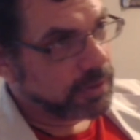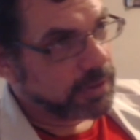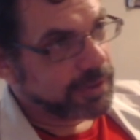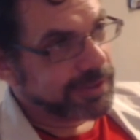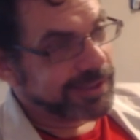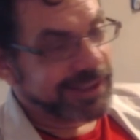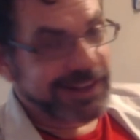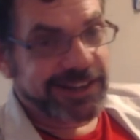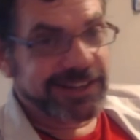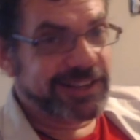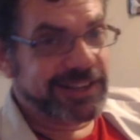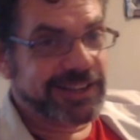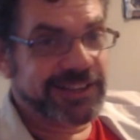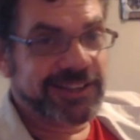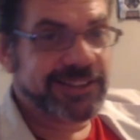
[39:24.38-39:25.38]
That ain't
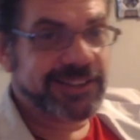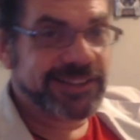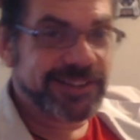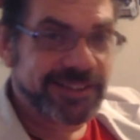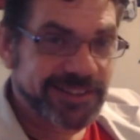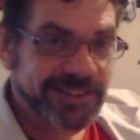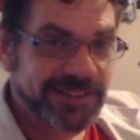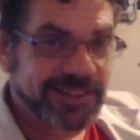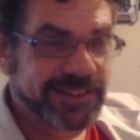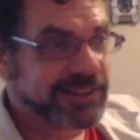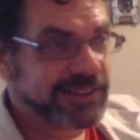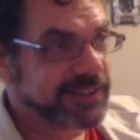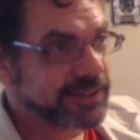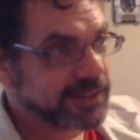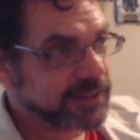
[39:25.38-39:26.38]
nothing.
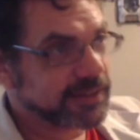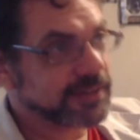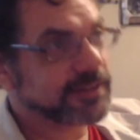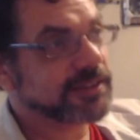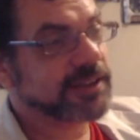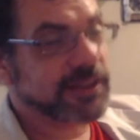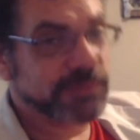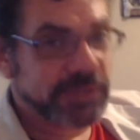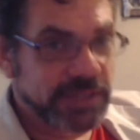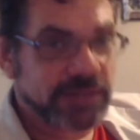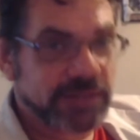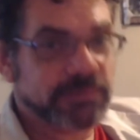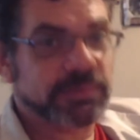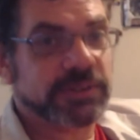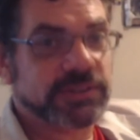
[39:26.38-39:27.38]
Come and get
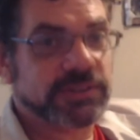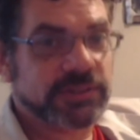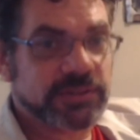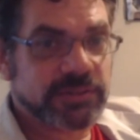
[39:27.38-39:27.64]
it, bitches.